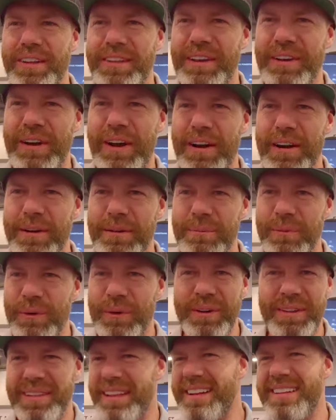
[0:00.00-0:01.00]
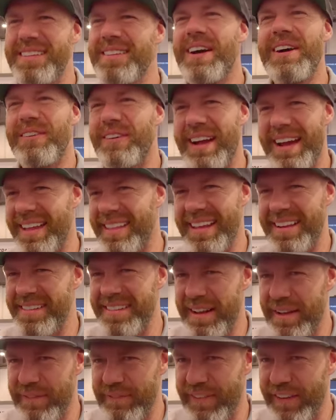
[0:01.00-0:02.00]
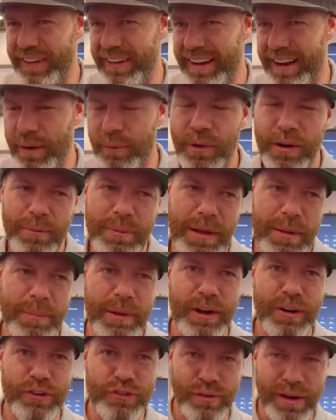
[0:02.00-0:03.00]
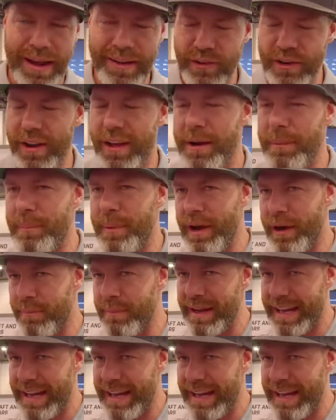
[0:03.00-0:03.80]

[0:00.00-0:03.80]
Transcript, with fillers: on the car more, that's not rad. That's right, not right. fun. I want to be a better driver, not a better